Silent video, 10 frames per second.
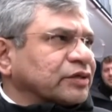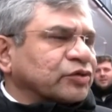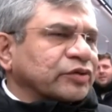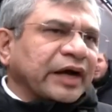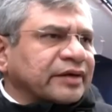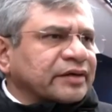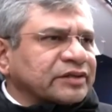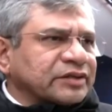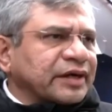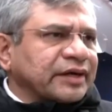So that
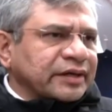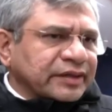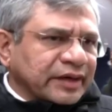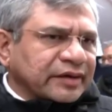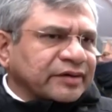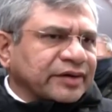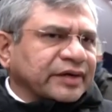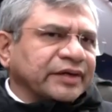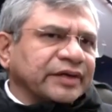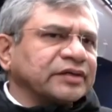understanding and that
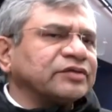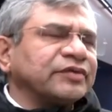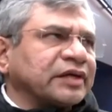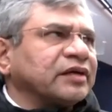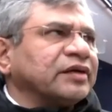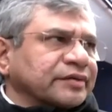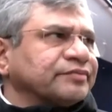reckoning is very clear.